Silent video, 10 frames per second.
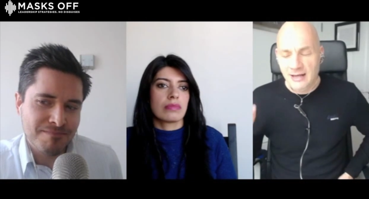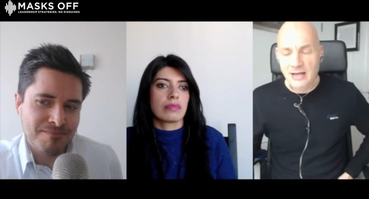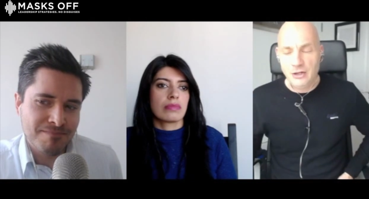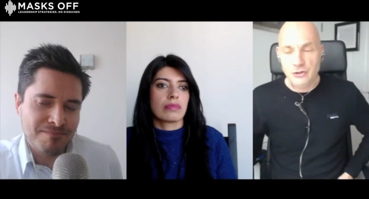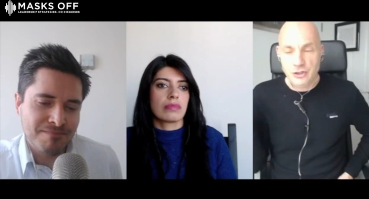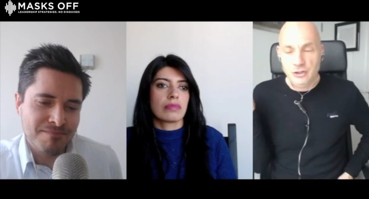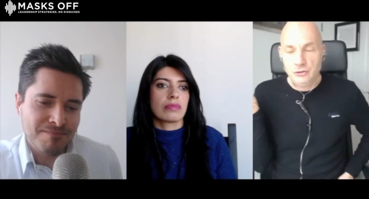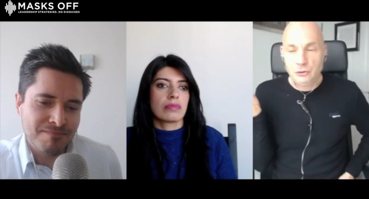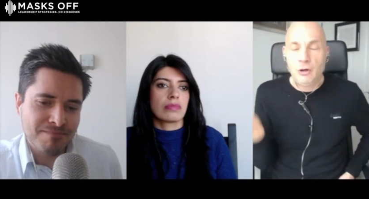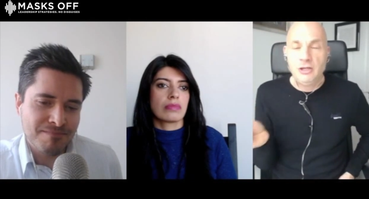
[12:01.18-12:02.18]
Speaker 1: and energy
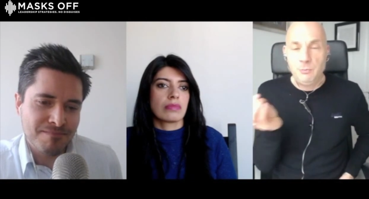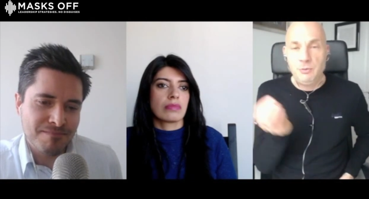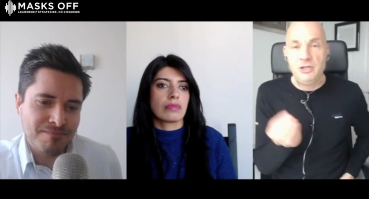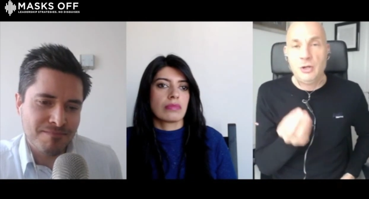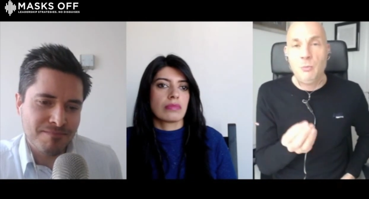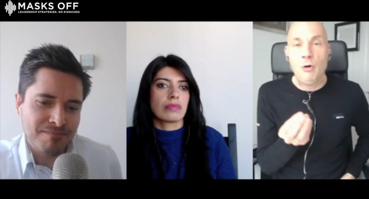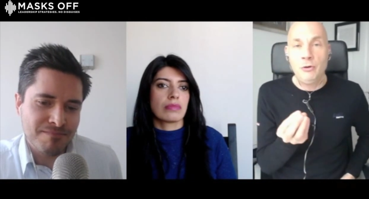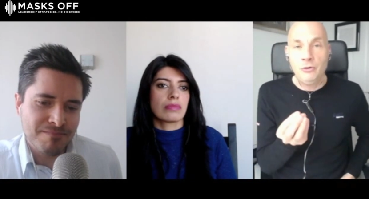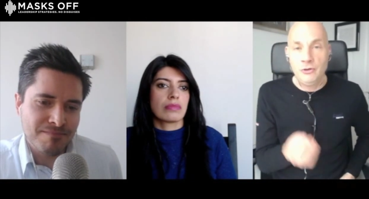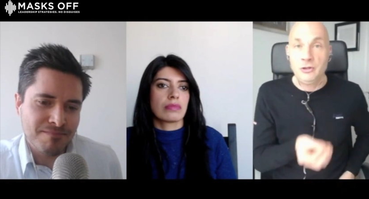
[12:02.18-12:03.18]
to try to be
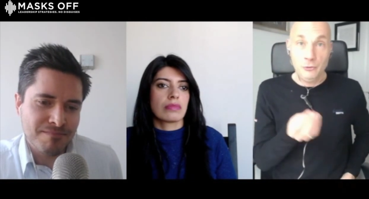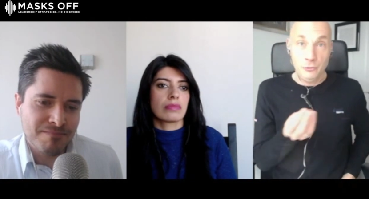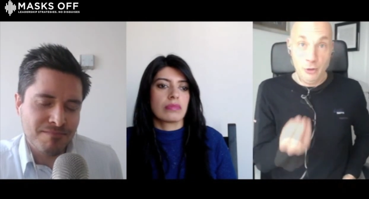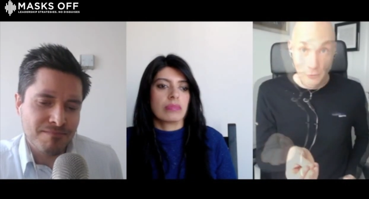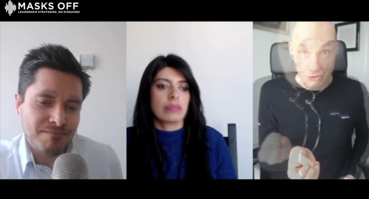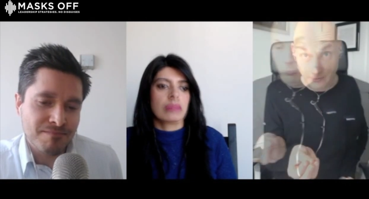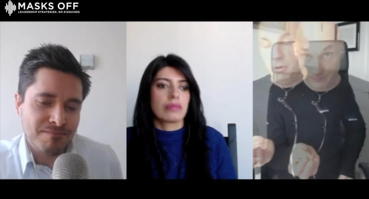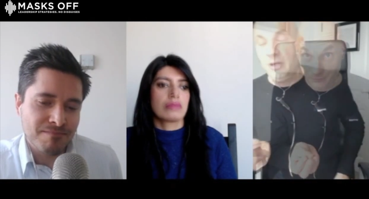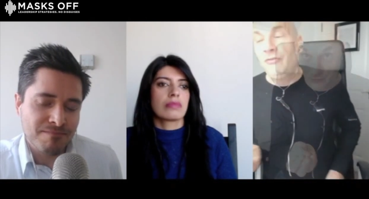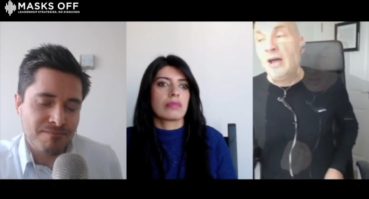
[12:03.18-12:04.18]
someone that you're not.
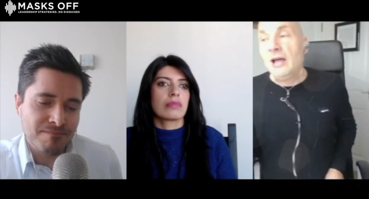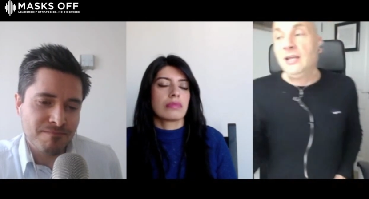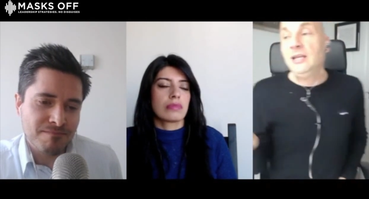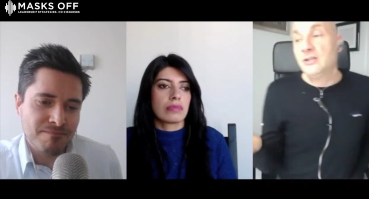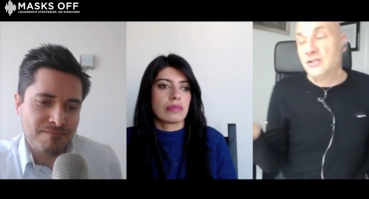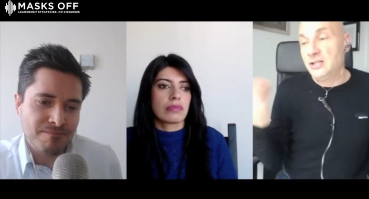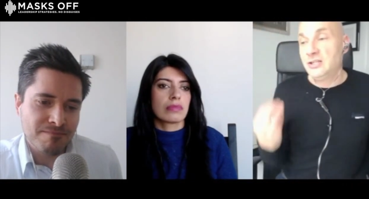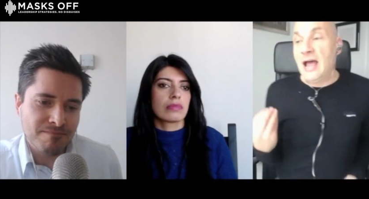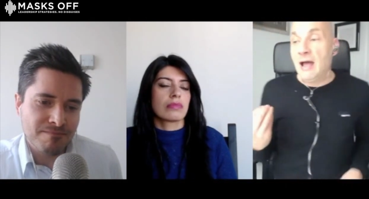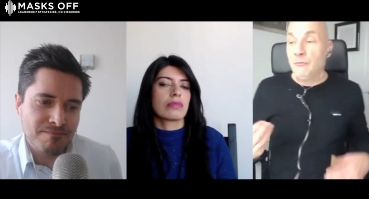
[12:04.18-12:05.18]
But if that leader sits
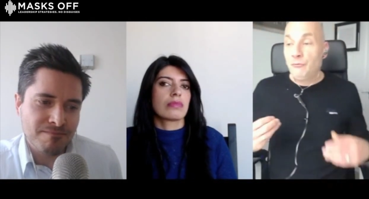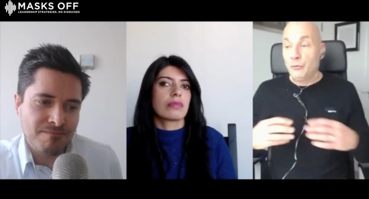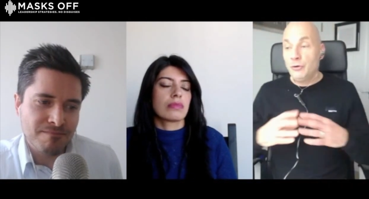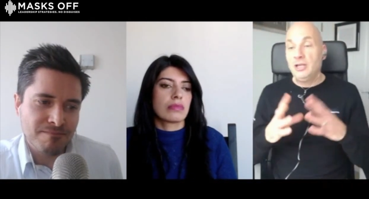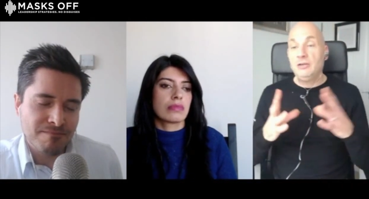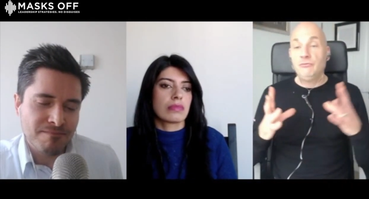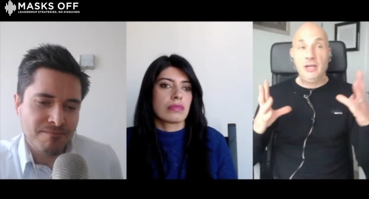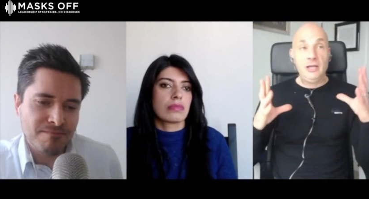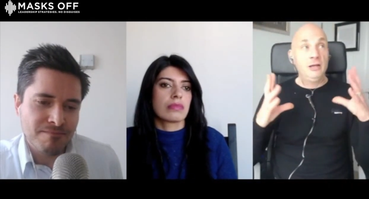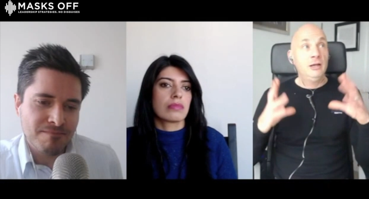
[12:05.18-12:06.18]
down for an
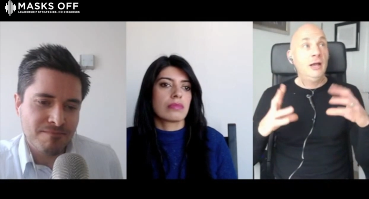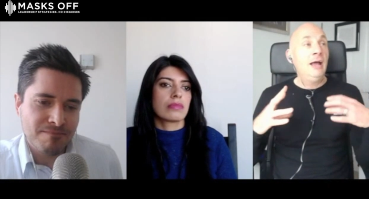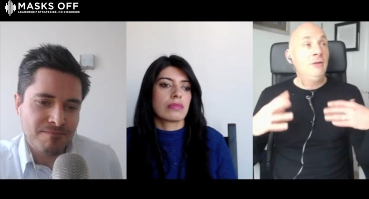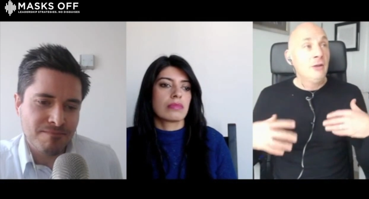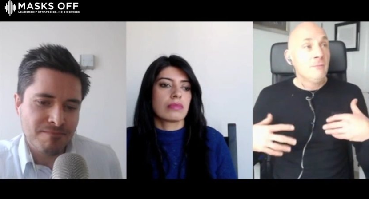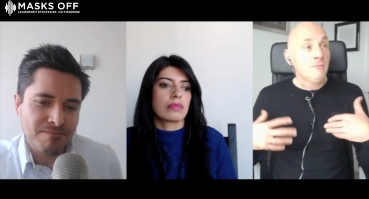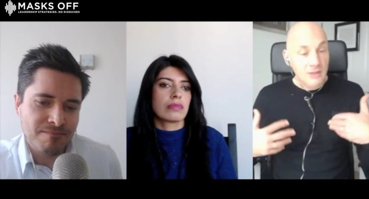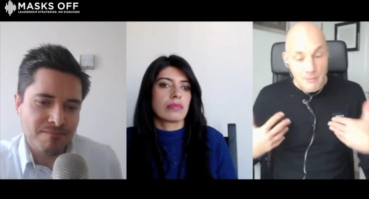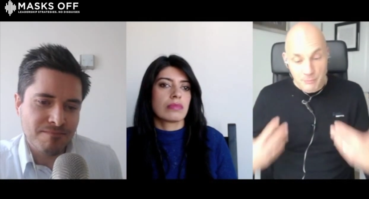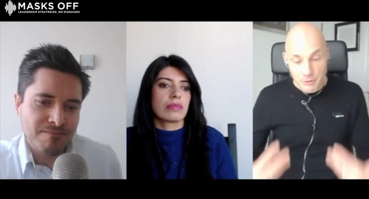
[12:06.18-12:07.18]
evening and
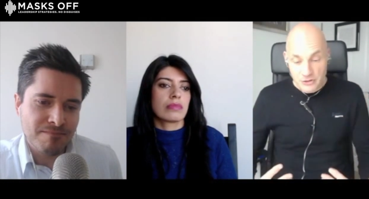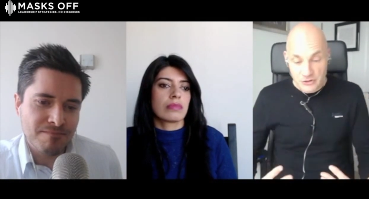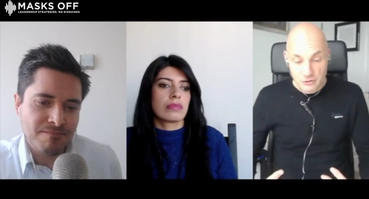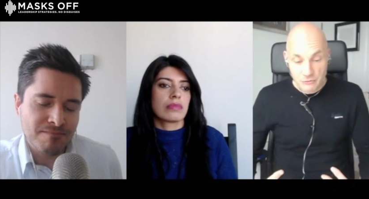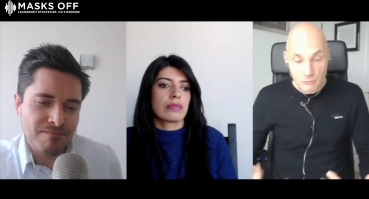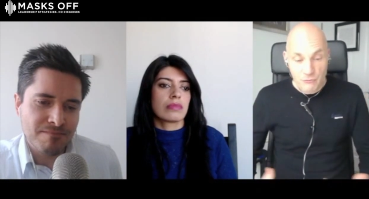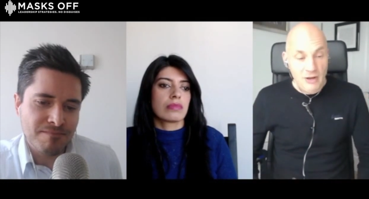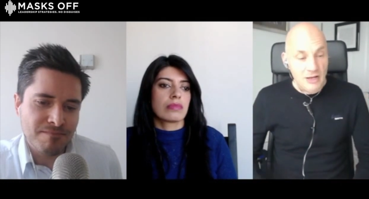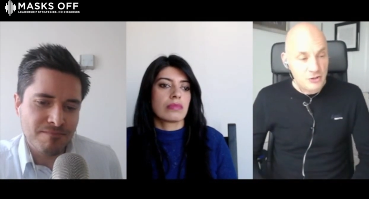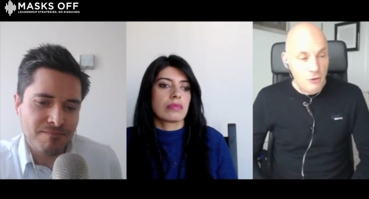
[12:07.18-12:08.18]
that person
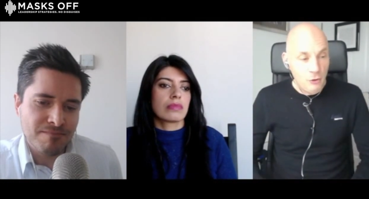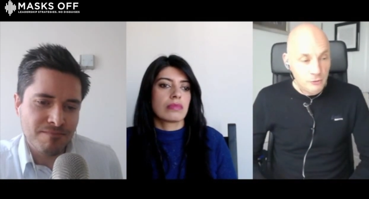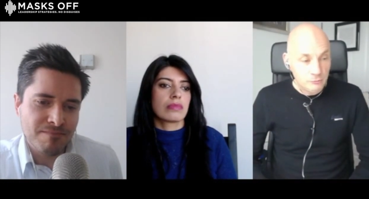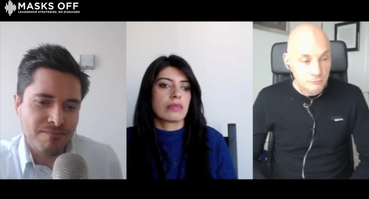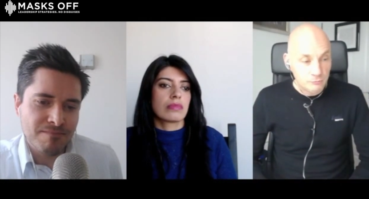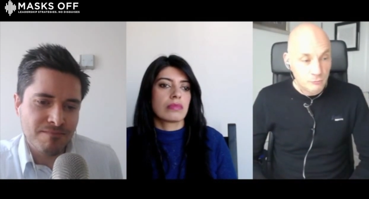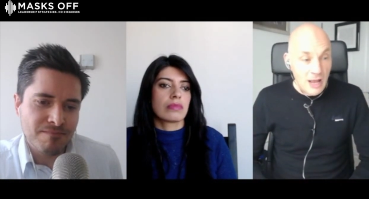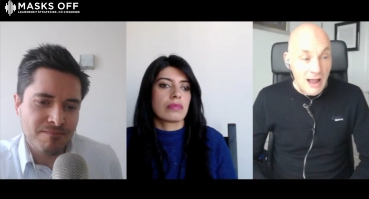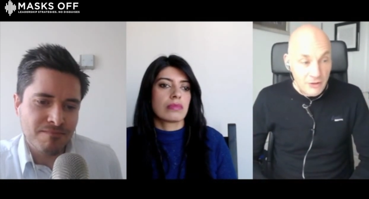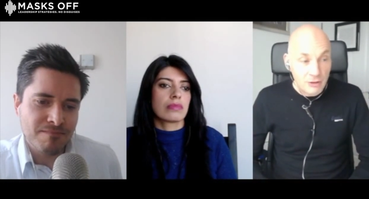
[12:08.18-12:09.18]
reflects on
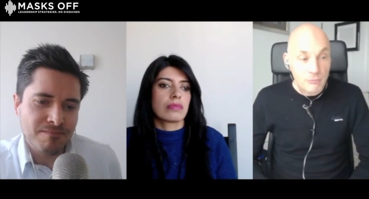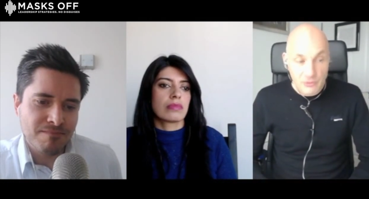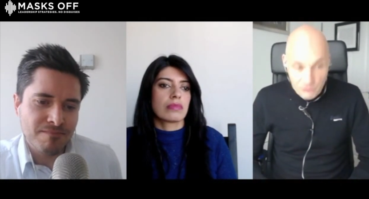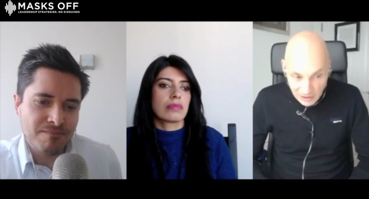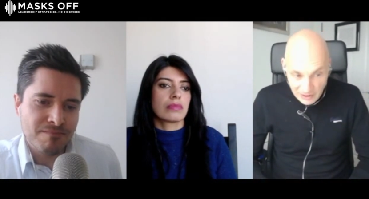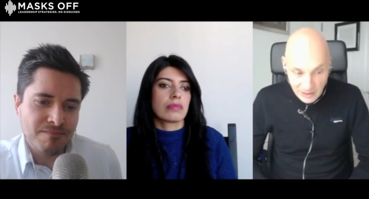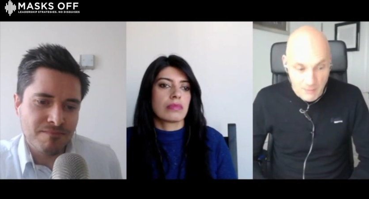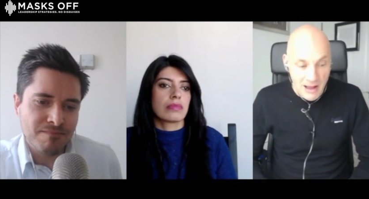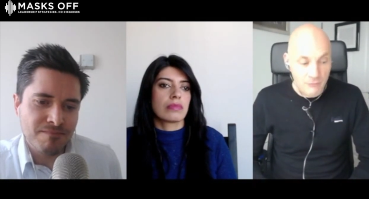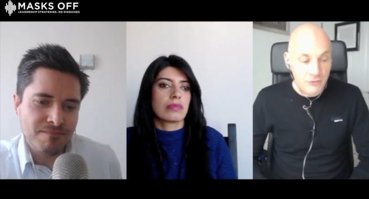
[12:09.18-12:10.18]
how they're really feeling
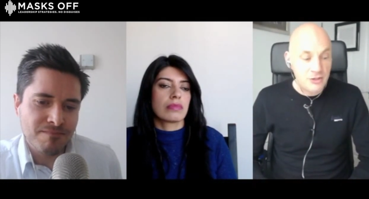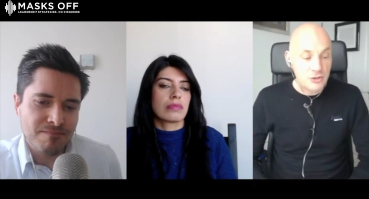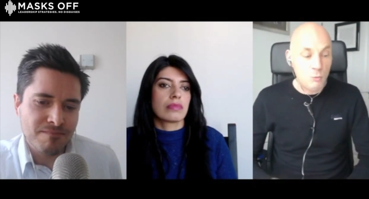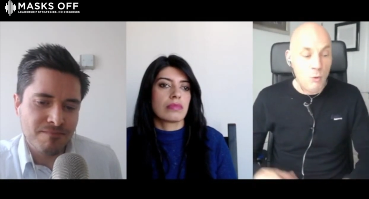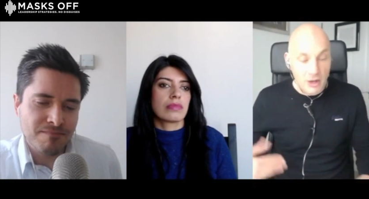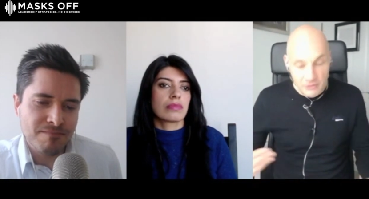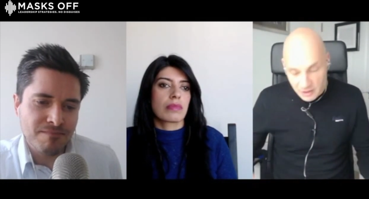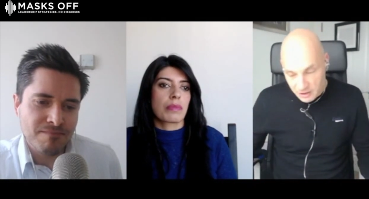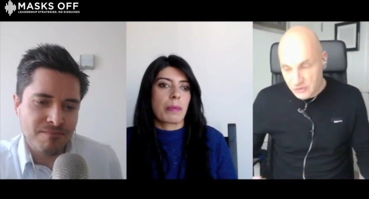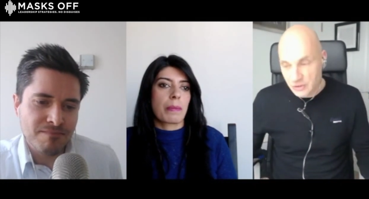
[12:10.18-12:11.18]
about this, why they're
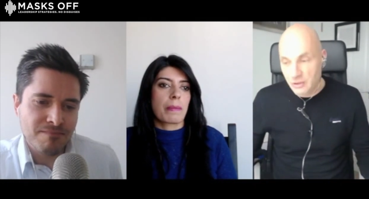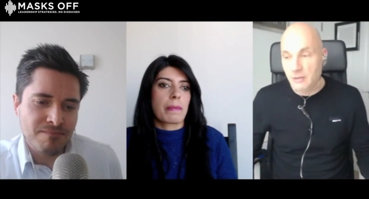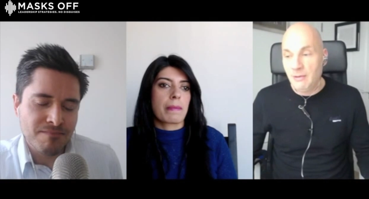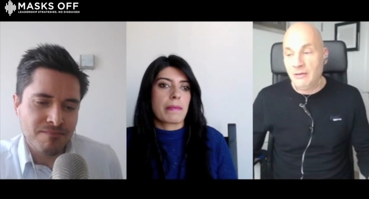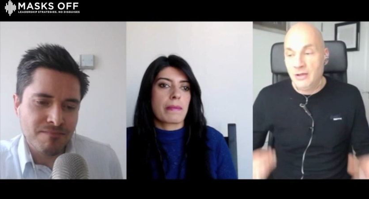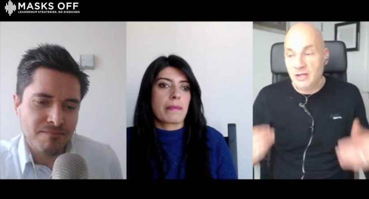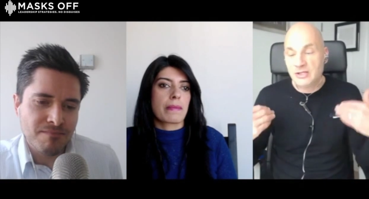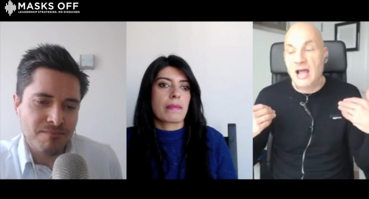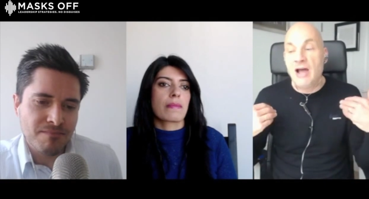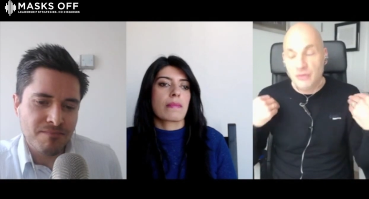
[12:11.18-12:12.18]
concerned about their
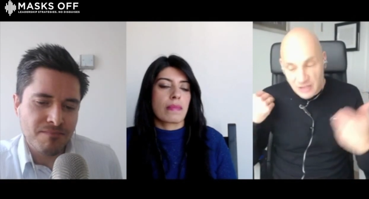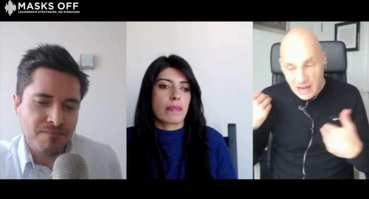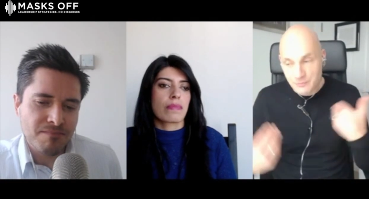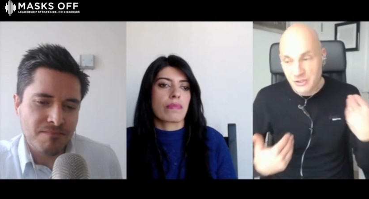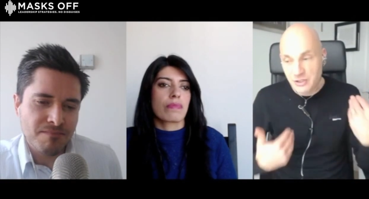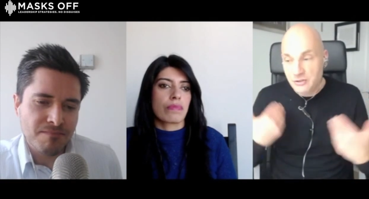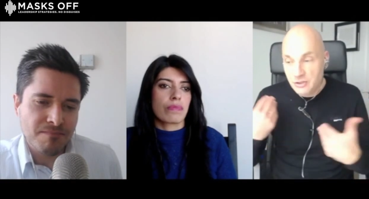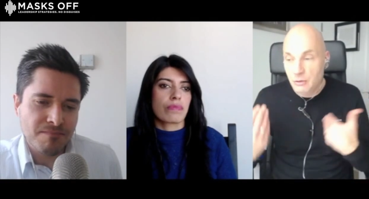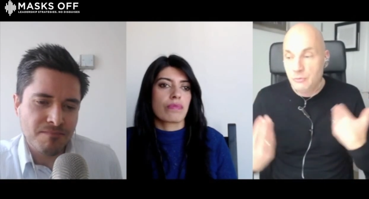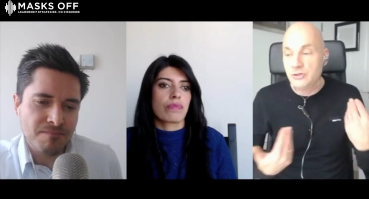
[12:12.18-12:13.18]
staff, and taps into
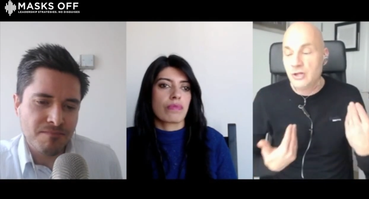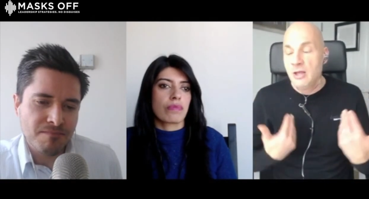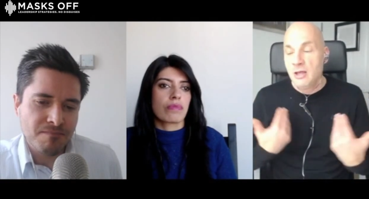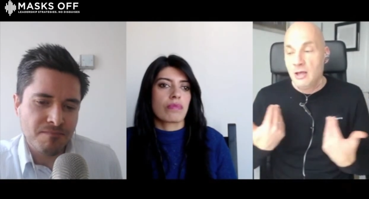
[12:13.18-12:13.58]
those